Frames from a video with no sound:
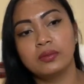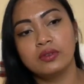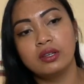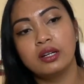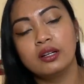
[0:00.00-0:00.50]

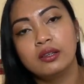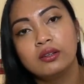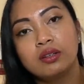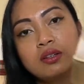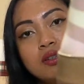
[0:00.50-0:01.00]
there, look,
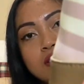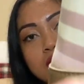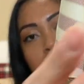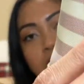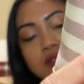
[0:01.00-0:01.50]
the
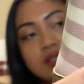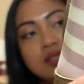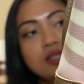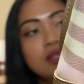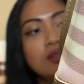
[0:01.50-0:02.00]
zipper is
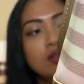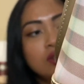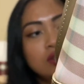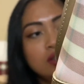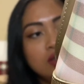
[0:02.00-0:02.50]
still
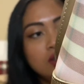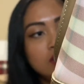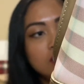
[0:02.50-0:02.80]
good.